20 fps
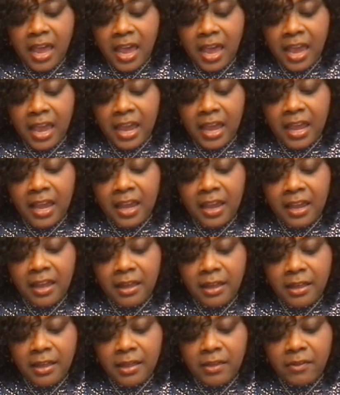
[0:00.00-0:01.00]
a
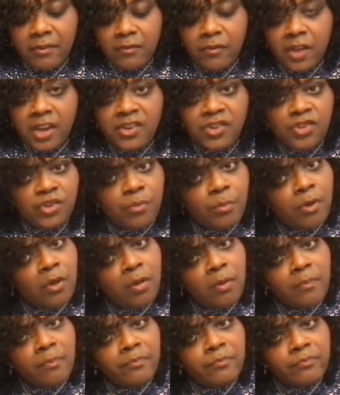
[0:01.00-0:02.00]
vegetable.
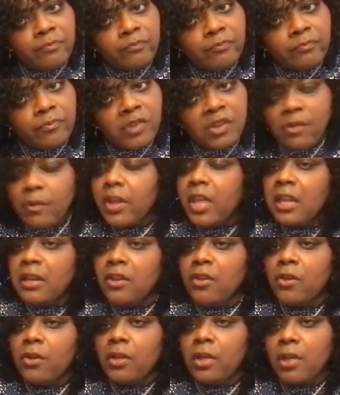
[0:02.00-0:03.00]
So it can
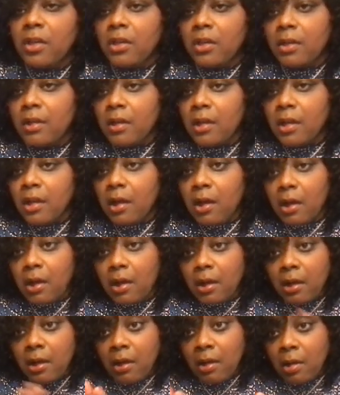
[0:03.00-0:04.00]
cook
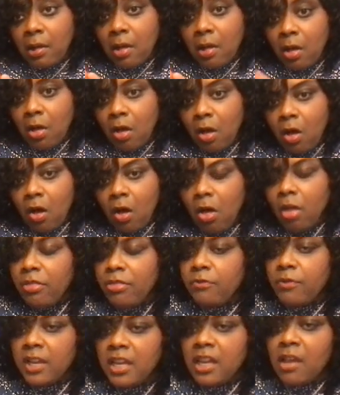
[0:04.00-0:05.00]
all
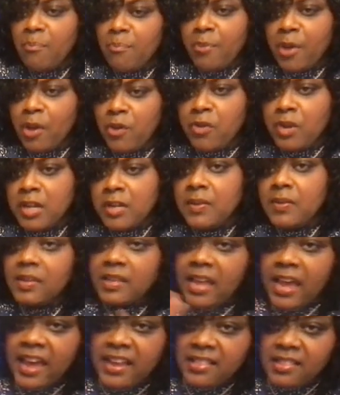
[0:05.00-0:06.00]
3 components
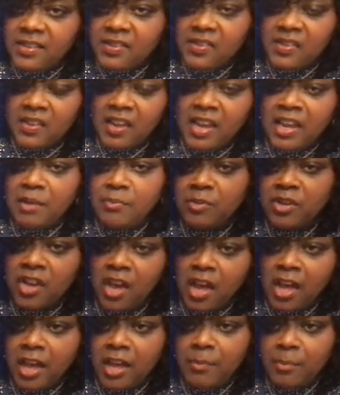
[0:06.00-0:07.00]
at the same
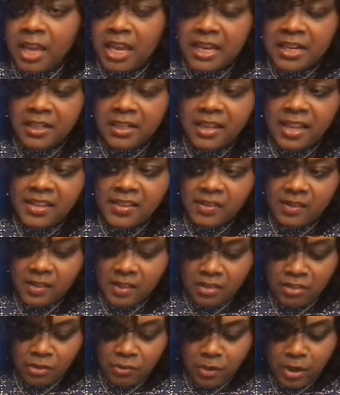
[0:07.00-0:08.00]
time in less
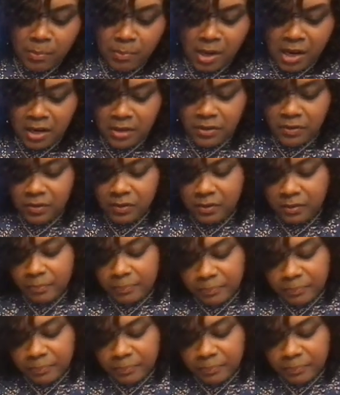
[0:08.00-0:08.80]
than 30 minutes.